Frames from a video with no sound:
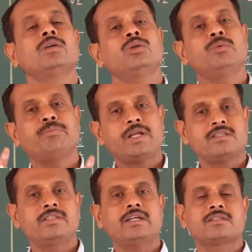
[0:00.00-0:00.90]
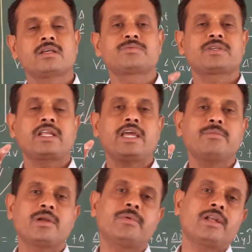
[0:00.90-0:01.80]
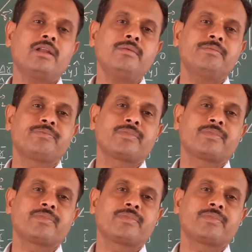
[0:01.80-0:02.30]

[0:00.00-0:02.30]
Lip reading: You press that subscriber button